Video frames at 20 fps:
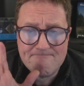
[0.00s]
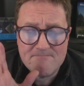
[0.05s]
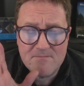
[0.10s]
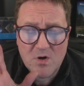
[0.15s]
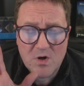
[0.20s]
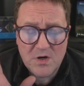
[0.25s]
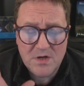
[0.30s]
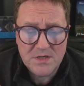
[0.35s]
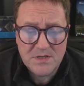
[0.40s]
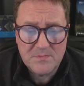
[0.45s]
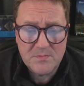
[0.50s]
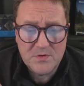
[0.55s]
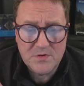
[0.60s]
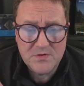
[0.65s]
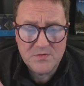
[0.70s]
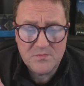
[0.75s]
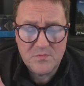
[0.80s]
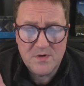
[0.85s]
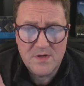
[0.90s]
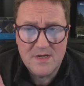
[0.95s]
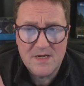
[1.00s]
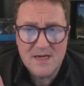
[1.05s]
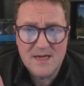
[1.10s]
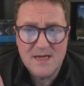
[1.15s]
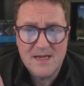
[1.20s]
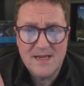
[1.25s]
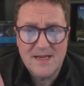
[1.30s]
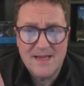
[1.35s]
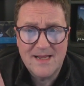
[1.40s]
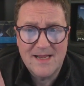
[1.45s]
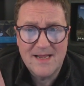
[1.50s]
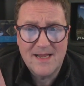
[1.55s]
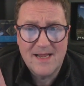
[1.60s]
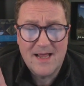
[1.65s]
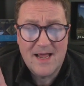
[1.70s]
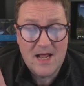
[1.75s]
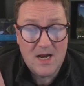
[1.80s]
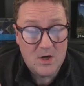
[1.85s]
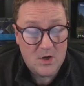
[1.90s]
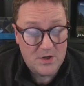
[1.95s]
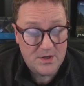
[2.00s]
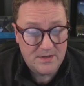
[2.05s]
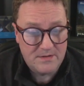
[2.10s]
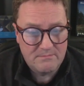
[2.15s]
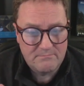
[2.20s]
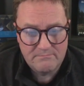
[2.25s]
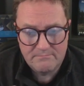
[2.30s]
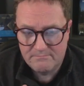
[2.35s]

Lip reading: customers with a lot.